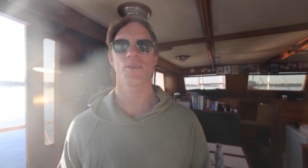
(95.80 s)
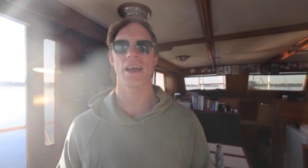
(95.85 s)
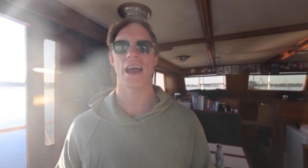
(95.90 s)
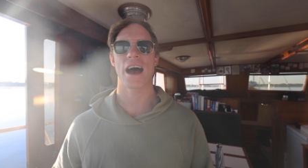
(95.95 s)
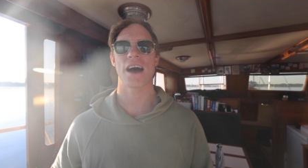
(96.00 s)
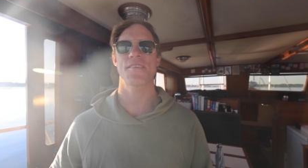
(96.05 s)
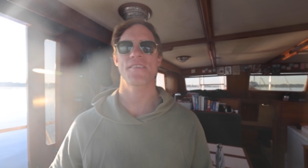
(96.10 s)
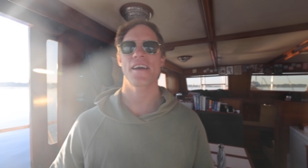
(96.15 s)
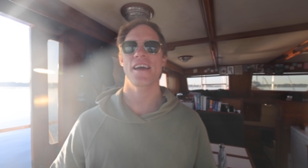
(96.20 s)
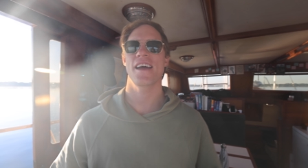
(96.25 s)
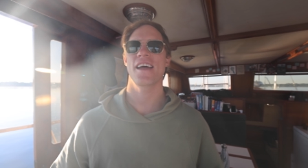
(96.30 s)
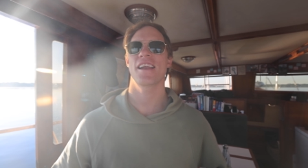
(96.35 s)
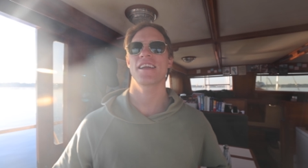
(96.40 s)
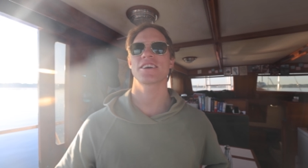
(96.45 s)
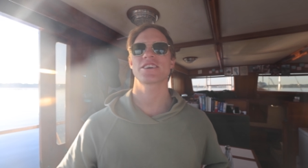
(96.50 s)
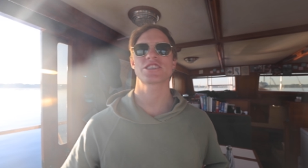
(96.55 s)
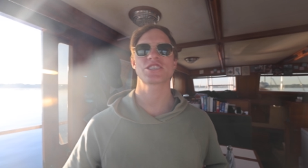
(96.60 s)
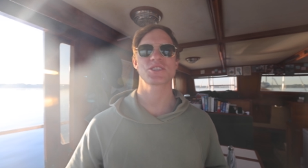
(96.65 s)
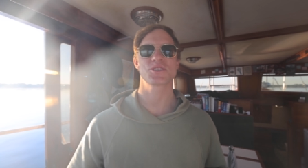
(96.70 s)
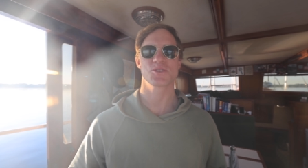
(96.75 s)
had an
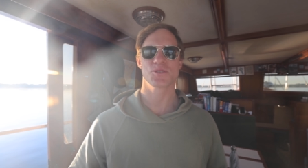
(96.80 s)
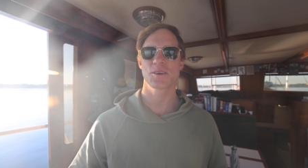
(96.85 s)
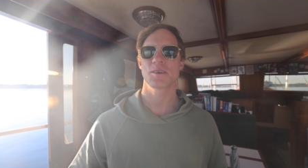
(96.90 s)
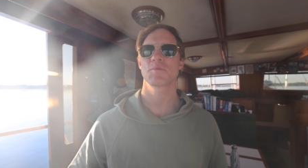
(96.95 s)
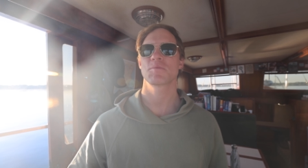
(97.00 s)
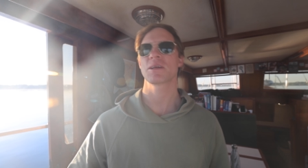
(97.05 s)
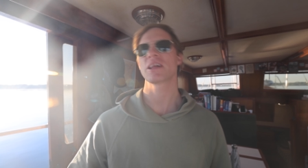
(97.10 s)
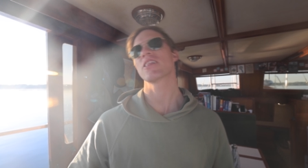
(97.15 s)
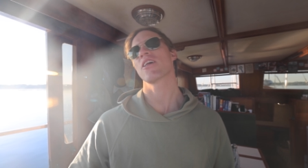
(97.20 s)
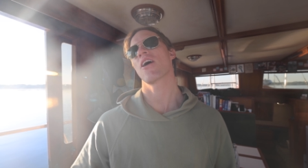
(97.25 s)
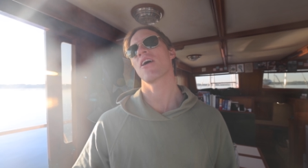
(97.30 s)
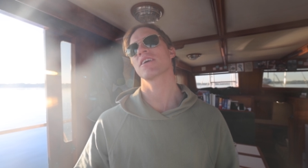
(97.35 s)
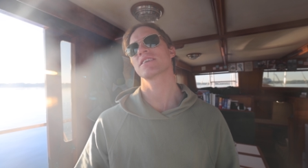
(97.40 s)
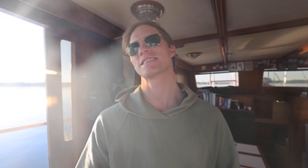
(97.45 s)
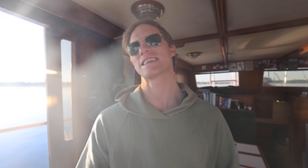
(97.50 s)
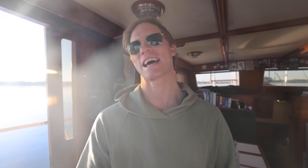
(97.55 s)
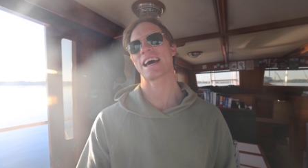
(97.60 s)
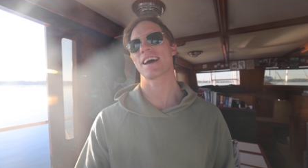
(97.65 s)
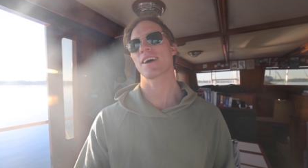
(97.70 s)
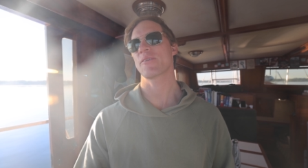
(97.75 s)
extremely long
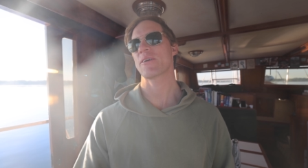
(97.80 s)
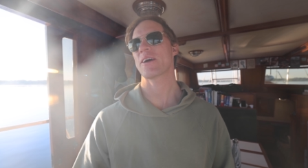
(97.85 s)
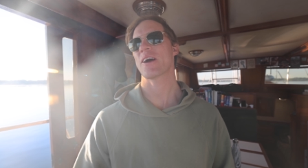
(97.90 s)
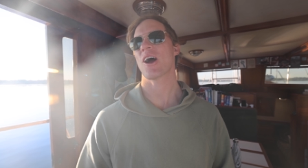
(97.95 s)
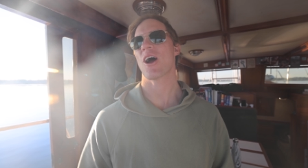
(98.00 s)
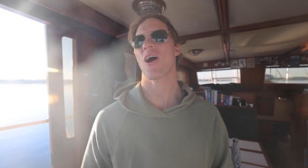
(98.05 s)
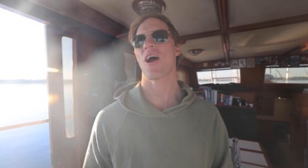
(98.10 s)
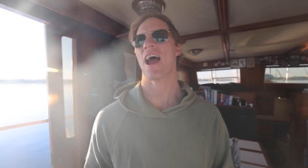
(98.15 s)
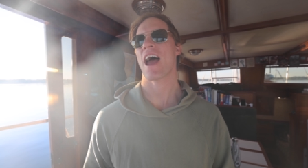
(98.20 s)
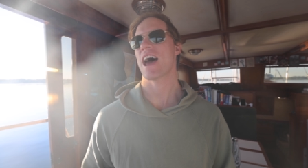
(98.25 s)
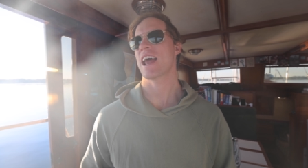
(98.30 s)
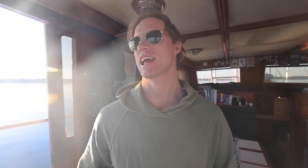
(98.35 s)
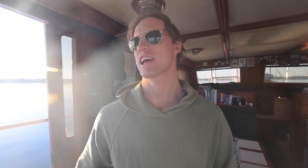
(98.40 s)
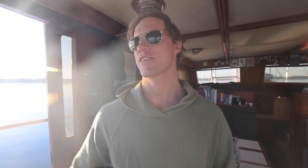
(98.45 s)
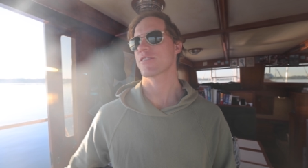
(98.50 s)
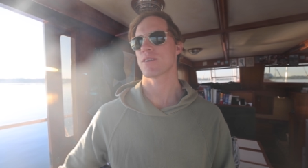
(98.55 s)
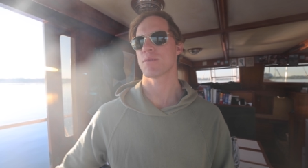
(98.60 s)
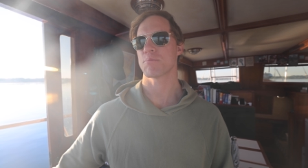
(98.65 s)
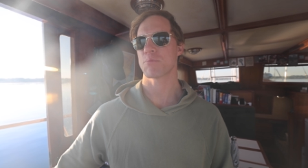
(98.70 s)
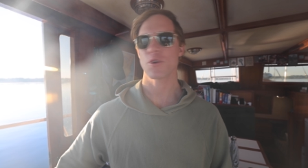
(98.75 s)
day. We are heading
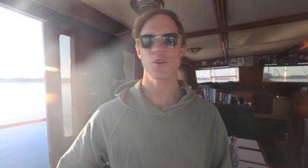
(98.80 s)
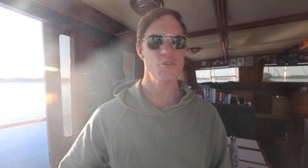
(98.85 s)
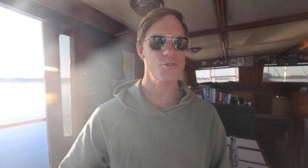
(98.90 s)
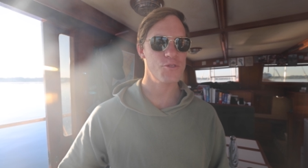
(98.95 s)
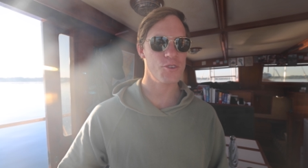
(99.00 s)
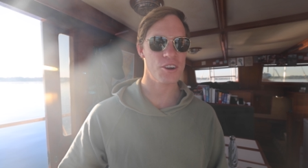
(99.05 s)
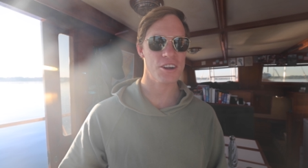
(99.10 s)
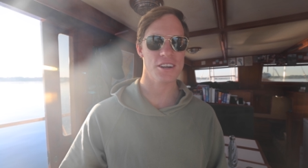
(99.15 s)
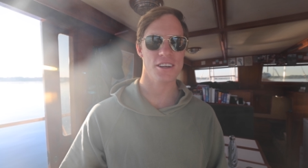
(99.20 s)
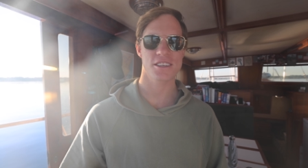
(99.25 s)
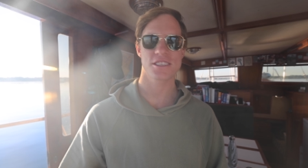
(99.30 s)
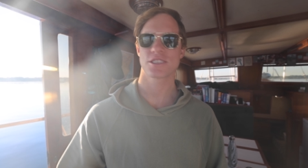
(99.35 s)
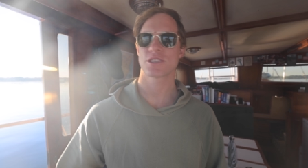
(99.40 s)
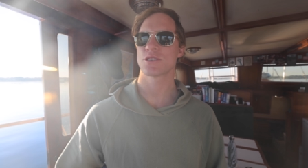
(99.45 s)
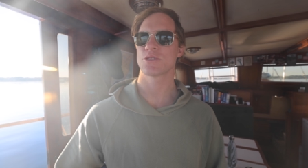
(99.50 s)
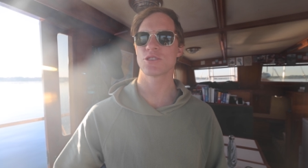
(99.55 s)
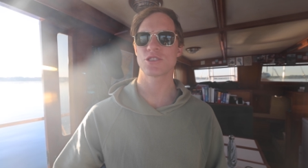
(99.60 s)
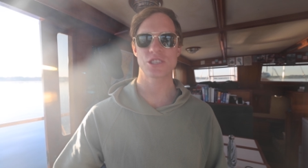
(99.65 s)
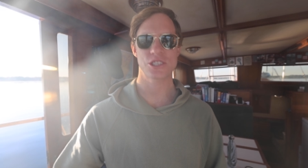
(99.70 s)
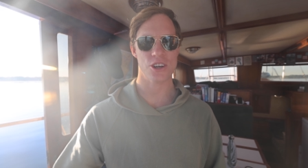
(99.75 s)
from Beaufort
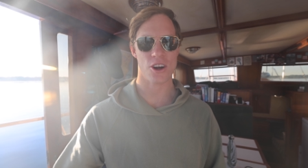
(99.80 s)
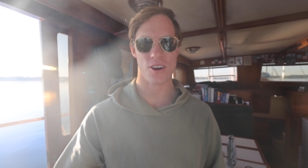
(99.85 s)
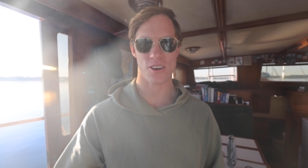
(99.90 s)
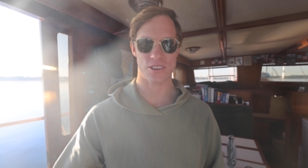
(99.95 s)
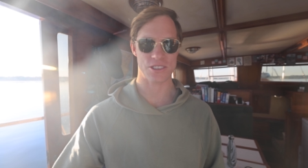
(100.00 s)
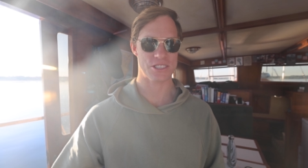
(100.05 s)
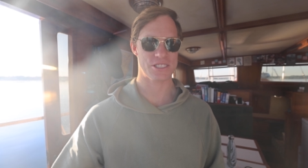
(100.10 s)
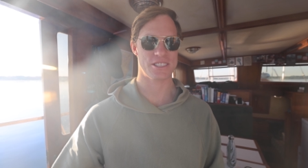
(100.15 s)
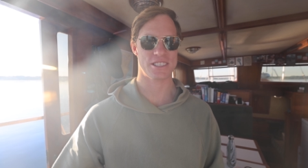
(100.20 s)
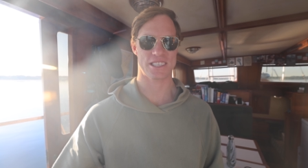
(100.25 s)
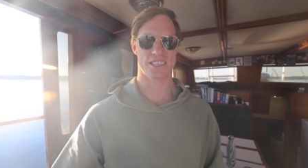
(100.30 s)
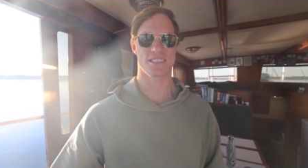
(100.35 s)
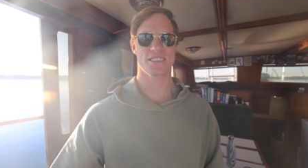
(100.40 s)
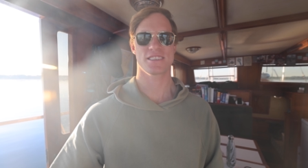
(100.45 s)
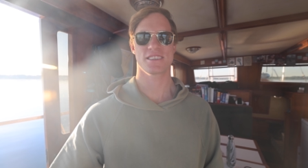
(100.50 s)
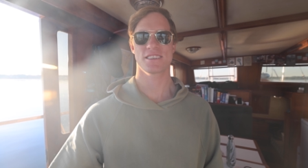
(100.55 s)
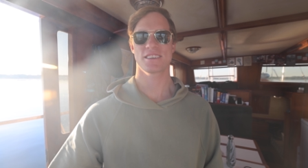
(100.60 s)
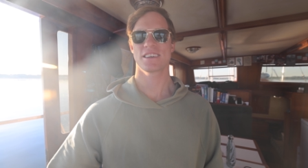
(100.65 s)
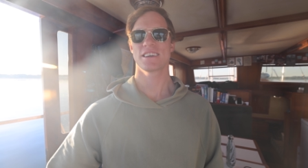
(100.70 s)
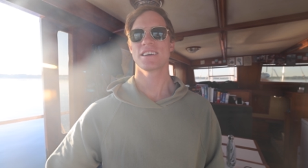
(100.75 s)
to Charleston.
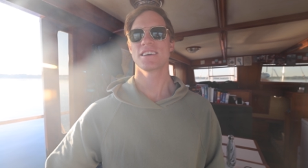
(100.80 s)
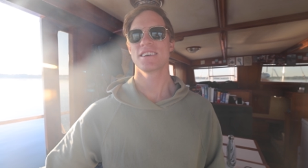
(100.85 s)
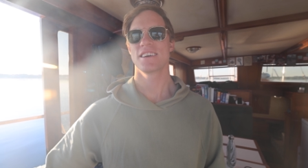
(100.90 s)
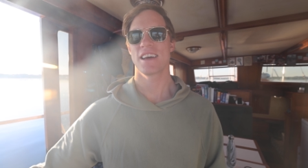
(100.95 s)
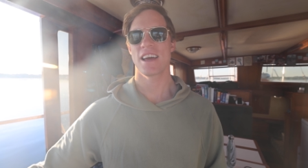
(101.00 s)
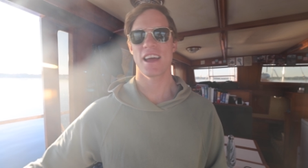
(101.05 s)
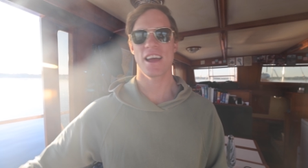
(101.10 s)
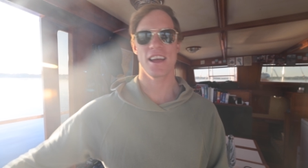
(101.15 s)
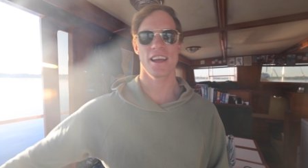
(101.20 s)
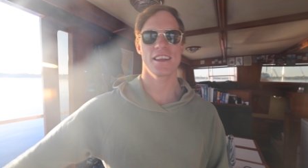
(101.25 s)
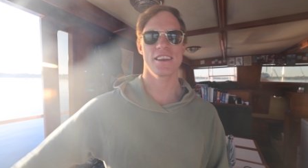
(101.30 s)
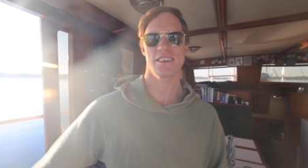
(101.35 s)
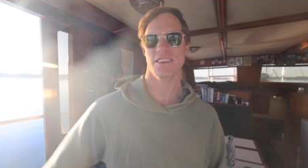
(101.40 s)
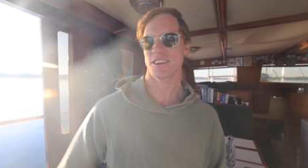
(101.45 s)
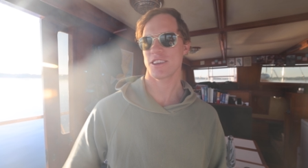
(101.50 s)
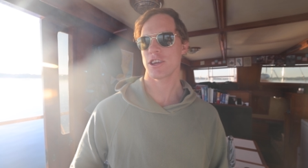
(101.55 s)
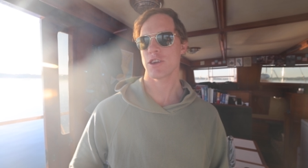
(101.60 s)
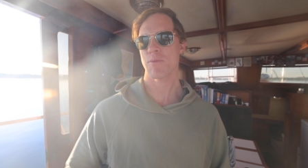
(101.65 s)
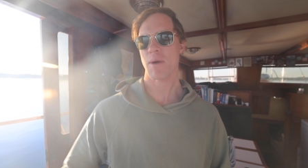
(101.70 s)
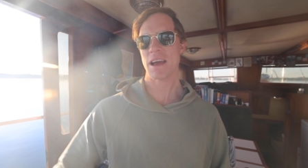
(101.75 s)
And
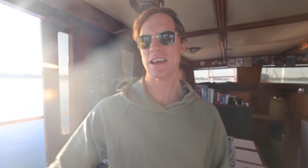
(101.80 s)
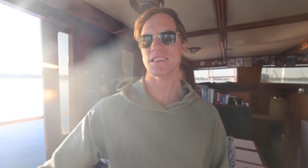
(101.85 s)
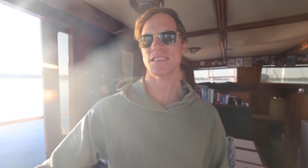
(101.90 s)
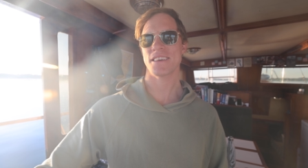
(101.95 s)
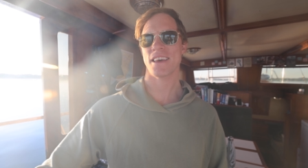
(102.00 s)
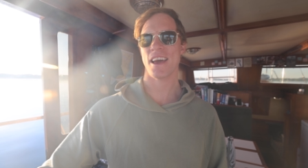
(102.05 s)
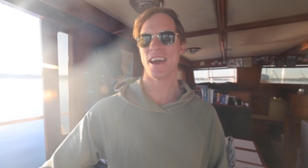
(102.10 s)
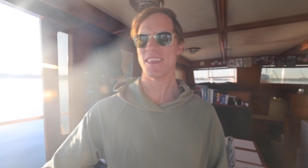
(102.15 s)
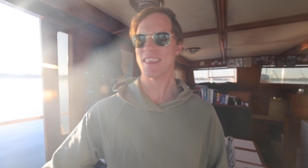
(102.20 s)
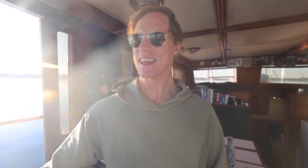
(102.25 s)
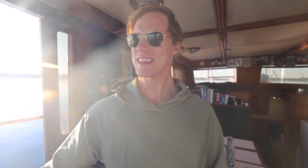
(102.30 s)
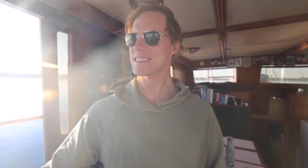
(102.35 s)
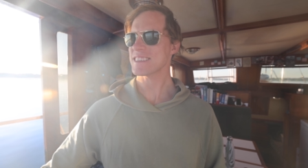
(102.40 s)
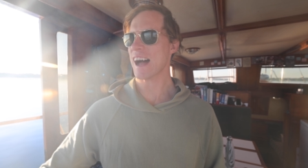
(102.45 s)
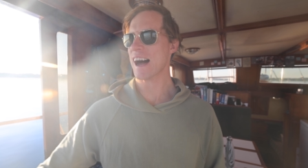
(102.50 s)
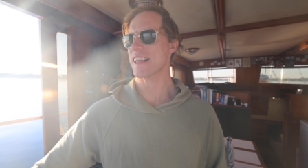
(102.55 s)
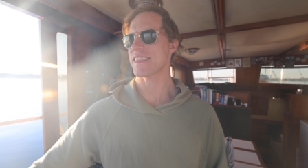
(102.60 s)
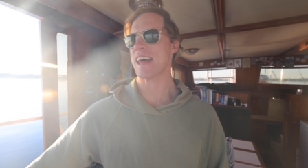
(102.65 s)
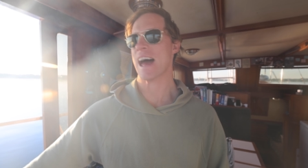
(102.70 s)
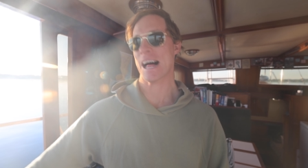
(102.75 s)
you might say, that's
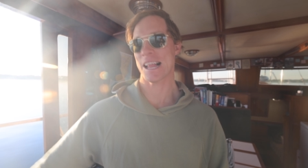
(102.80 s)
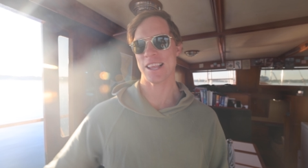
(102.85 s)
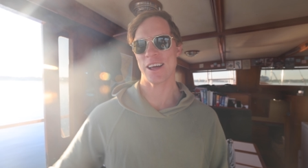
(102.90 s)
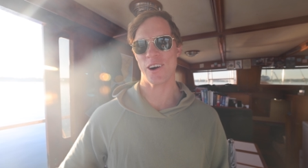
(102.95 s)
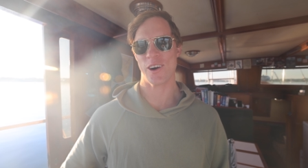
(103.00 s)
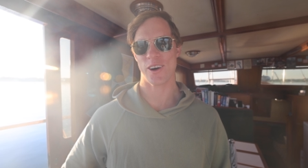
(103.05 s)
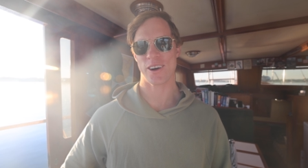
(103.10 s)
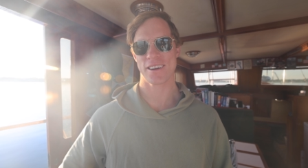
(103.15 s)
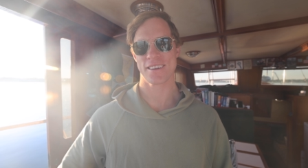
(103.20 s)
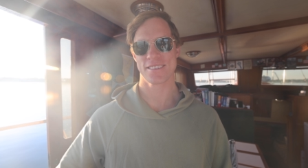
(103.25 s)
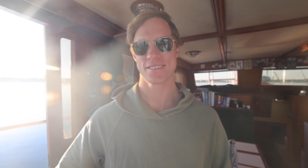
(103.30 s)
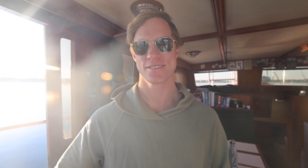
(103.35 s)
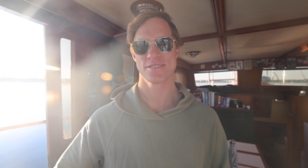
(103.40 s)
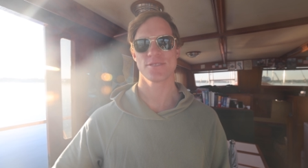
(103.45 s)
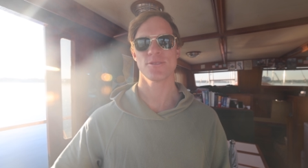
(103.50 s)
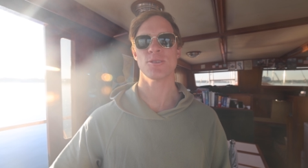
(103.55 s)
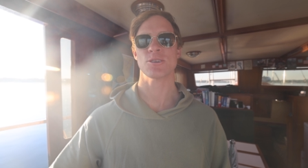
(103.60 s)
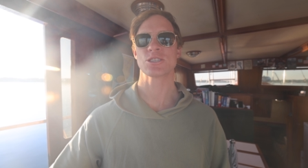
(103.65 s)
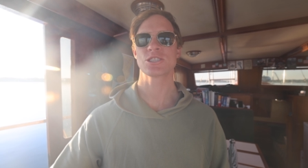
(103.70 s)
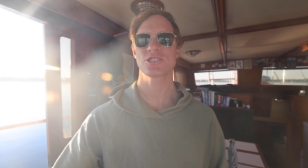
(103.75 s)
not that long.
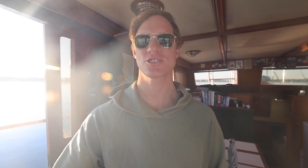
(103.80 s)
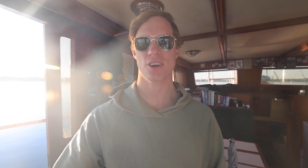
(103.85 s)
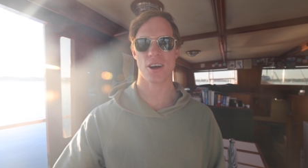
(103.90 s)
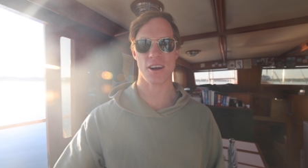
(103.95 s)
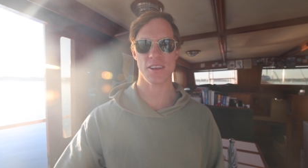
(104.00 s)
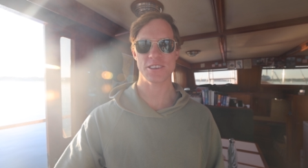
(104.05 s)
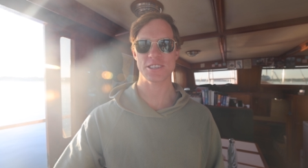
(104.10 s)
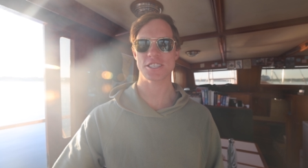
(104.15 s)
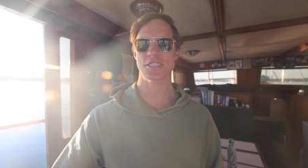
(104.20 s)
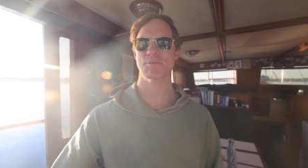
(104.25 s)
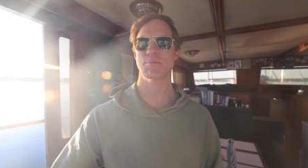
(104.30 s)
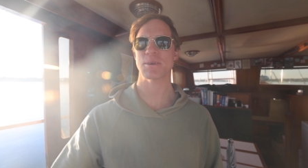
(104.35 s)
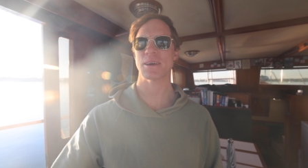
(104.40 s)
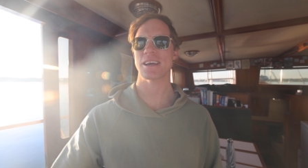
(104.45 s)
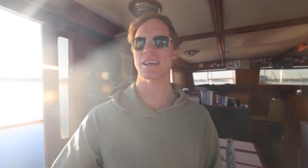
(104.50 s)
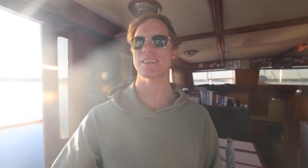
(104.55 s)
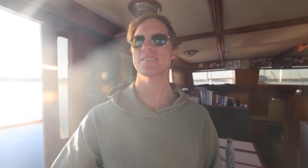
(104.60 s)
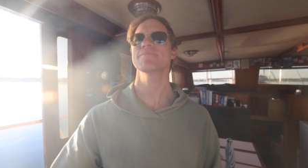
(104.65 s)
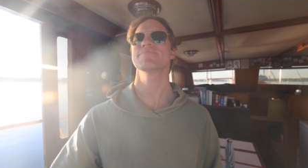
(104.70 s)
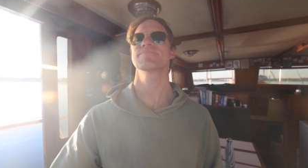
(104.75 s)
With trawler
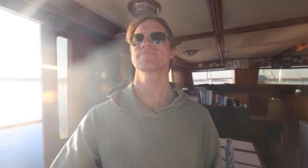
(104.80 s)
speed,